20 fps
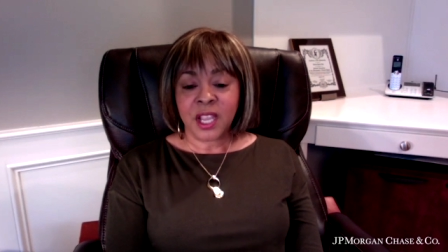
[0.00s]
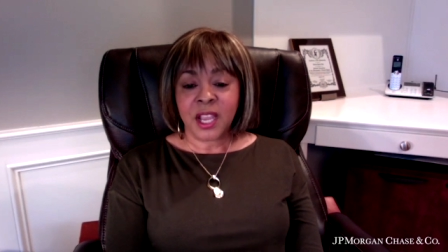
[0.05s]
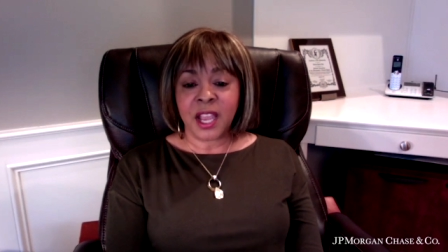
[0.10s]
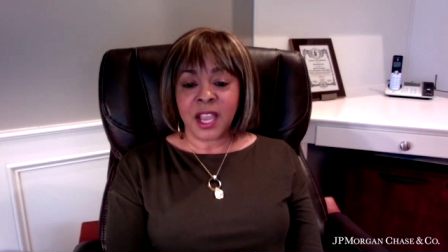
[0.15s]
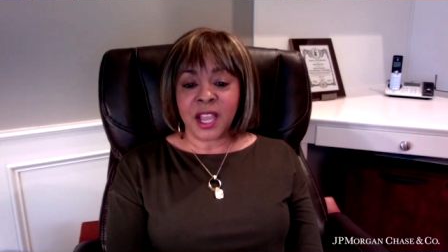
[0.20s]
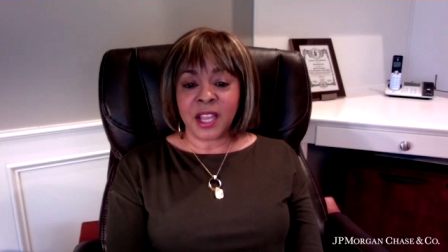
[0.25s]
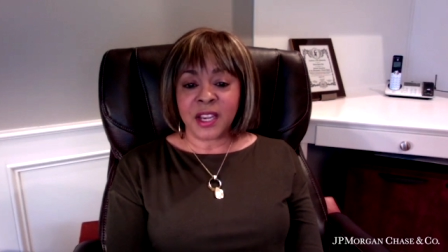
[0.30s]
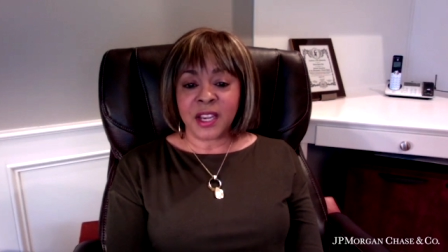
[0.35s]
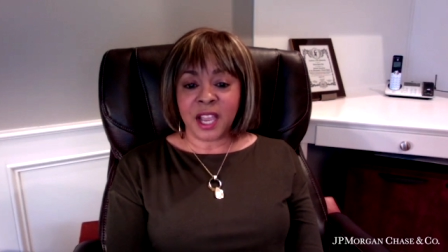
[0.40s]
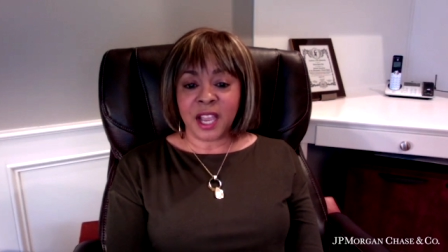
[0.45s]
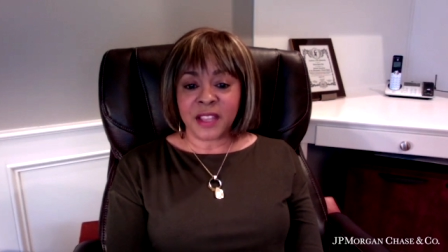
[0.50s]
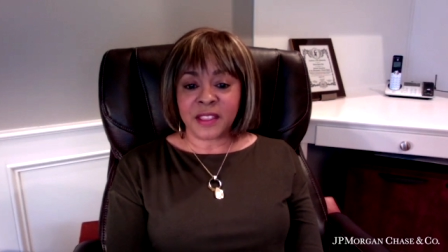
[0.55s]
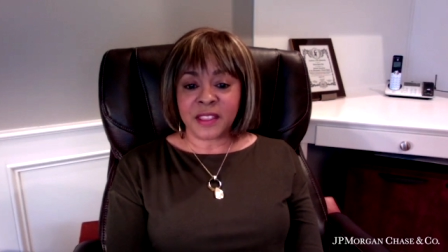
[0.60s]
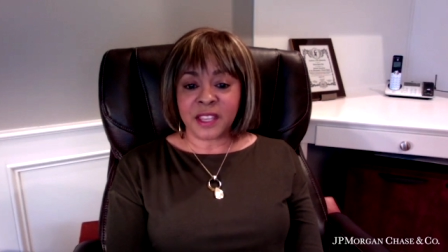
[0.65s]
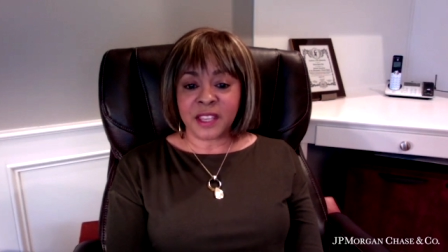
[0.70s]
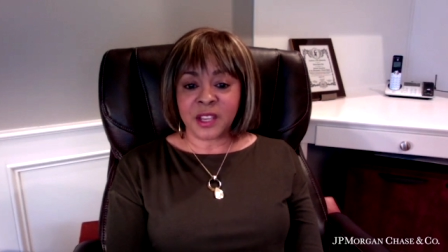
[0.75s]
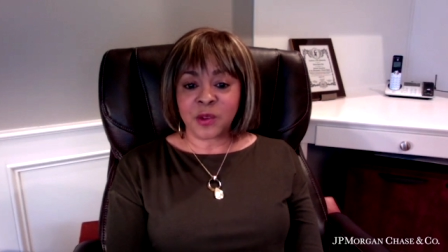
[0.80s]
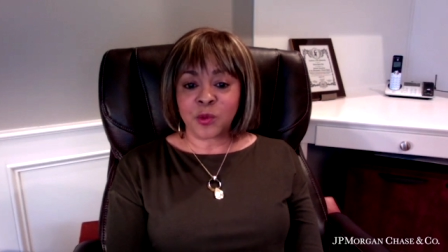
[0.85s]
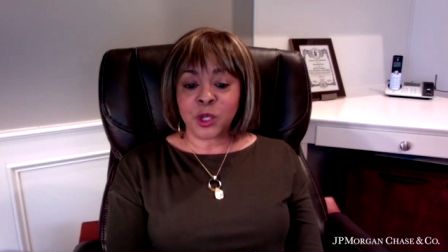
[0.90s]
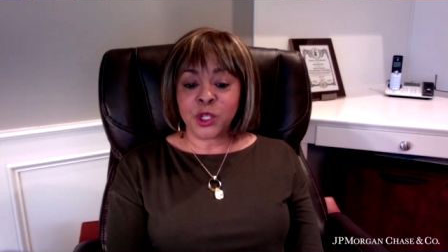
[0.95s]
And I
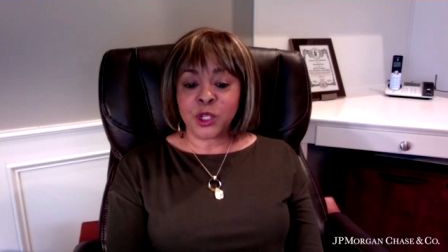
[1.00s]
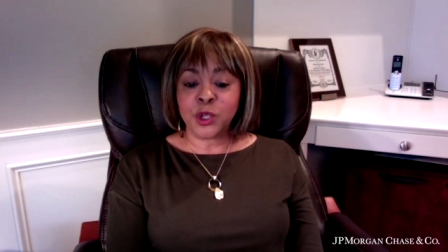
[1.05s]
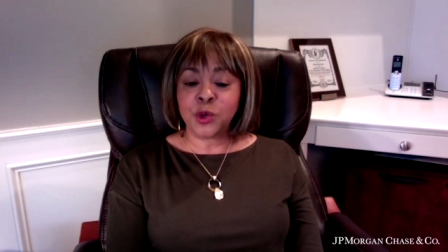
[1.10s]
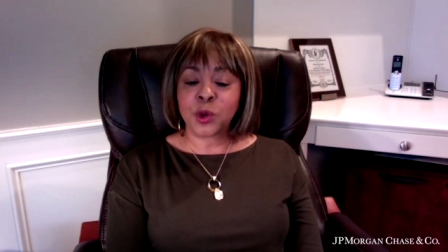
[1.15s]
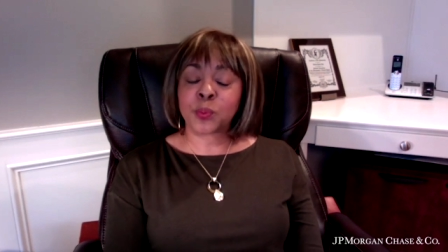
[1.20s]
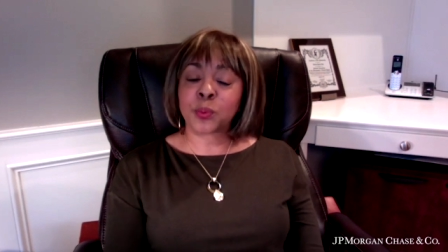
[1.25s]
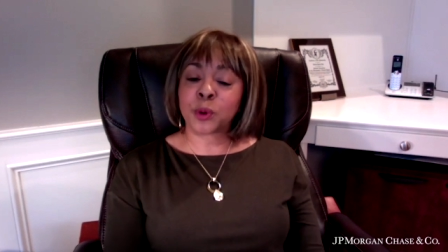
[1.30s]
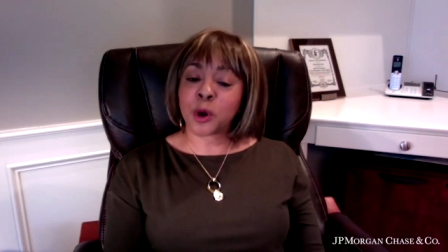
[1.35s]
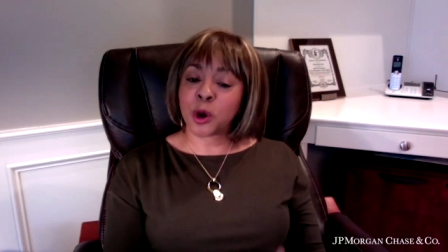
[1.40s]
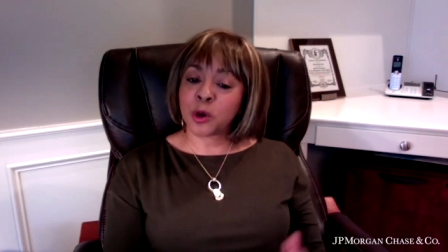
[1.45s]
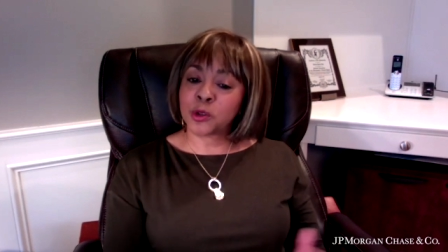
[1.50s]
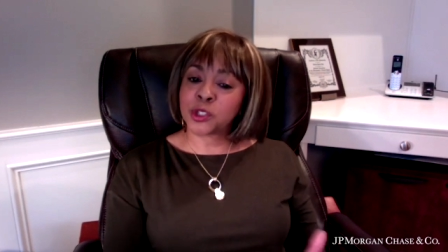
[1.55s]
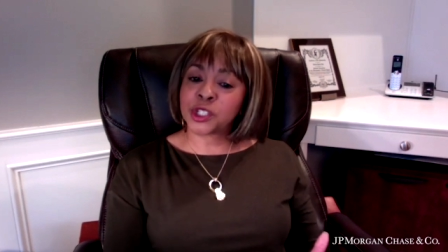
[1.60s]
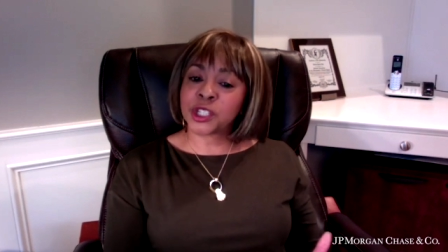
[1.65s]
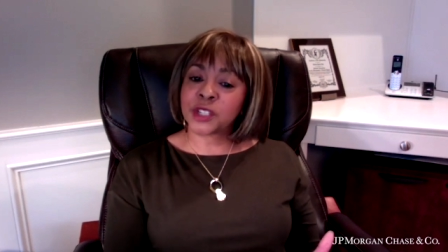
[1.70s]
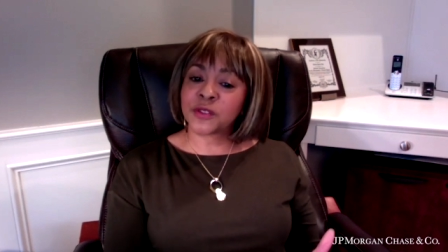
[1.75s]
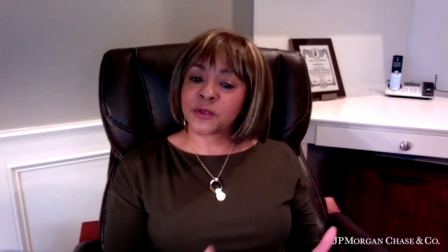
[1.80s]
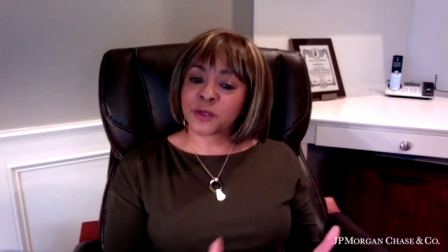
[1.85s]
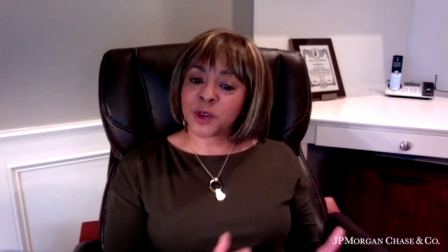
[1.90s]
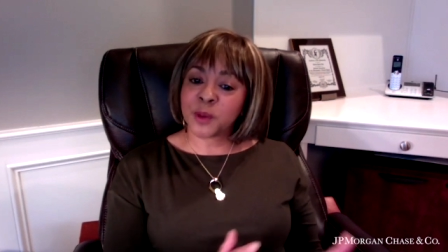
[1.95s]
think when you approach
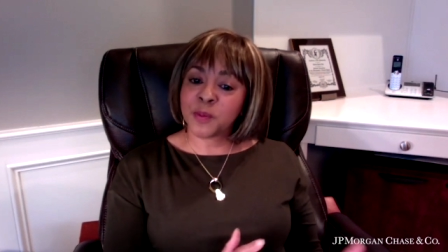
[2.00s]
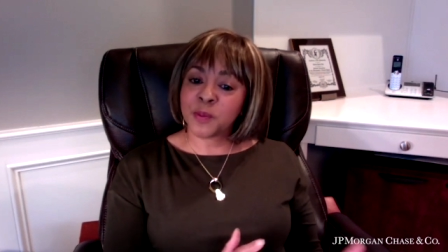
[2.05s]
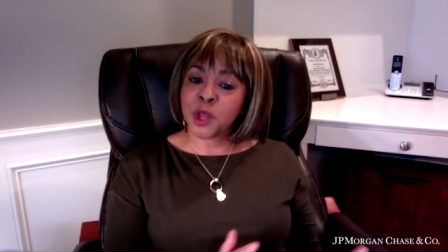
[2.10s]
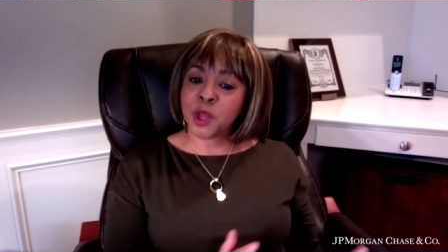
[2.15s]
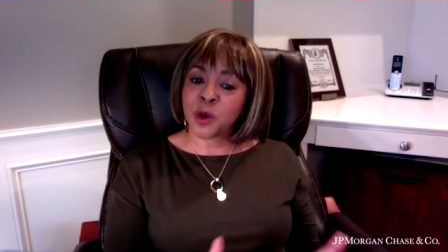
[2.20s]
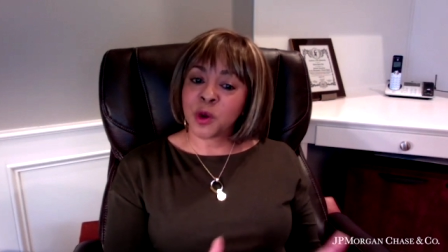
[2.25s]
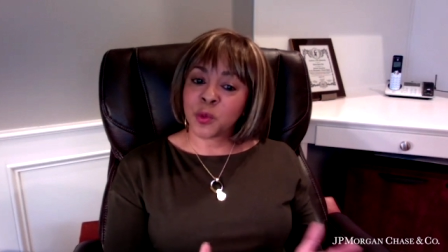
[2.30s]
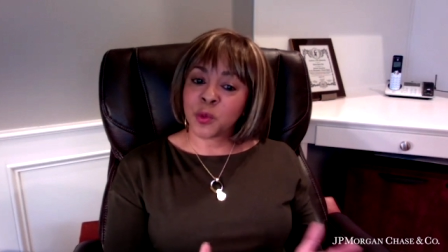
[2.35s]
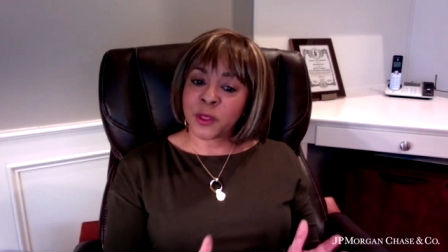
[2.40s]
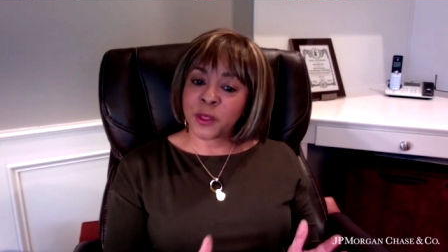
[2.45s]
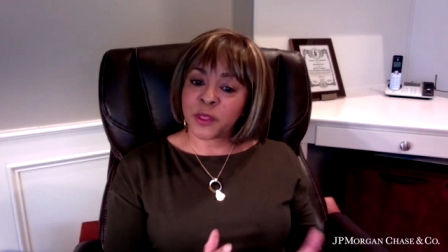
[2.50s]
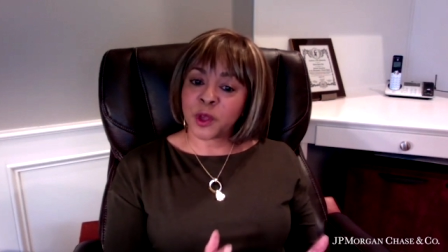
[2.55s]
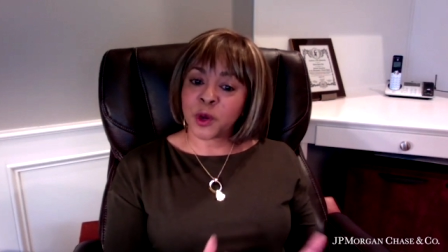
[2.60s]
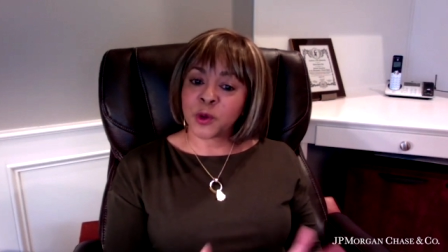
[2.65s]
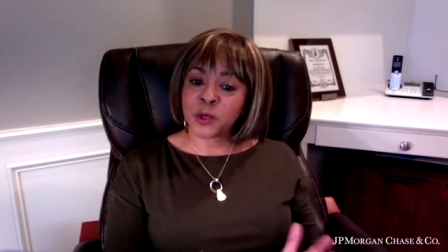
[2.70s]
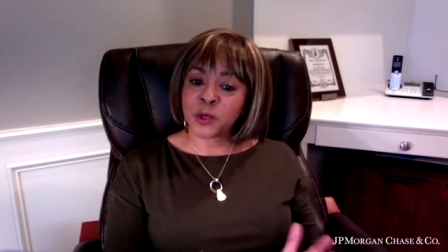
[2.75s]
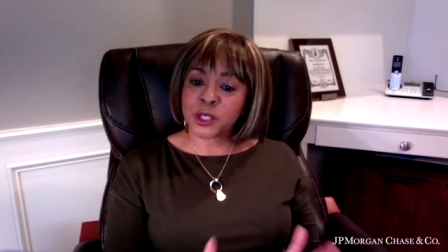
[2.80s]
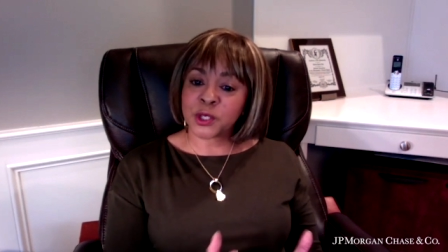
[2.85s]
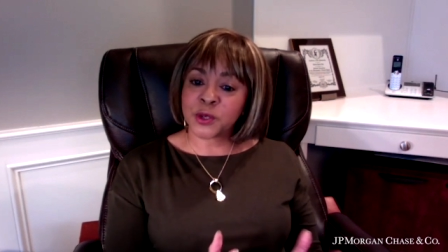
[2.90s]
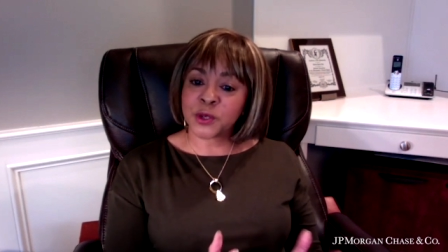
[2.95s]
it from the, with
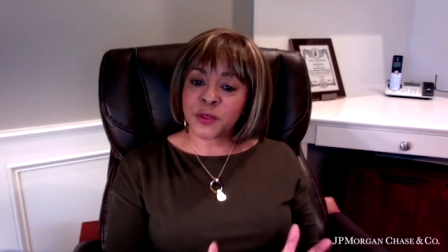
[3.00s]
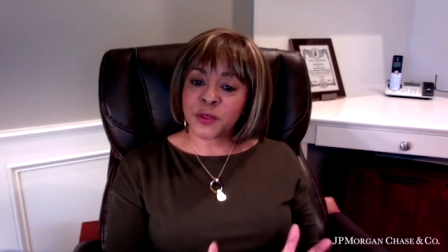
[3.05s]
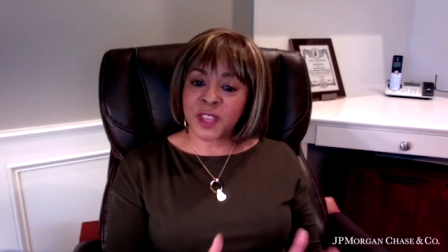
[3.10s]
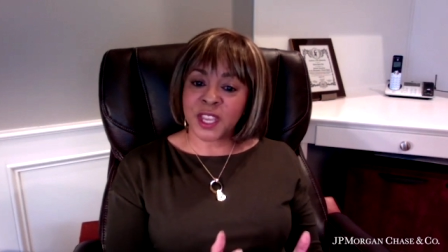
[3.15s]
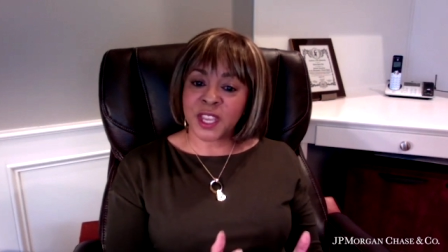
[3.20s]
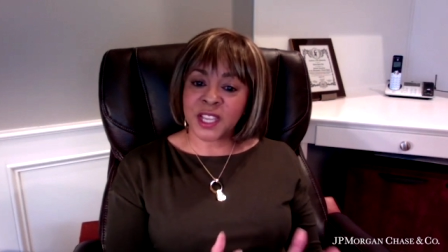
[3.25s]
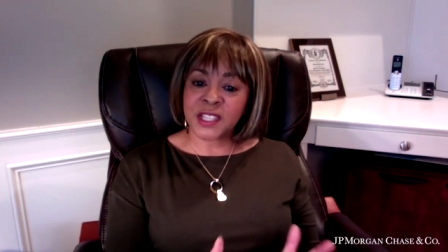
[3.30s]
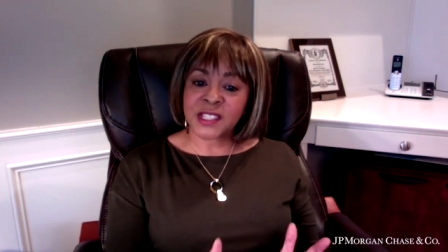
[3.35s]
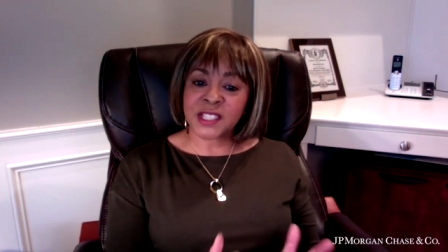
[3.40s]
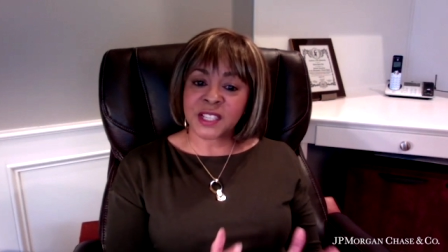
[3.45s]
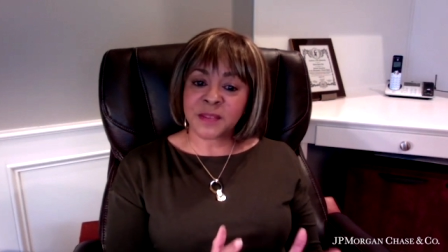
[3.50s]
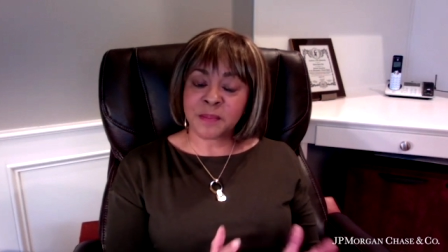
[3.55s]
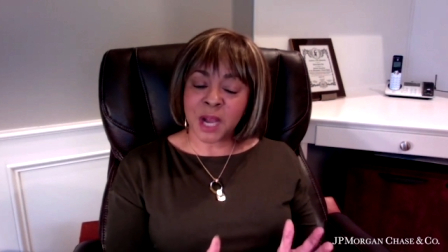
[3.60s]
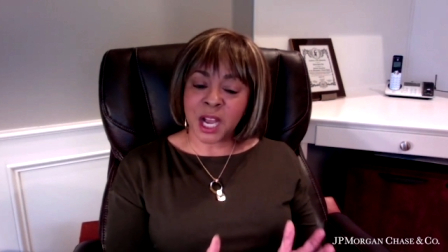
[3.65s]
those two things in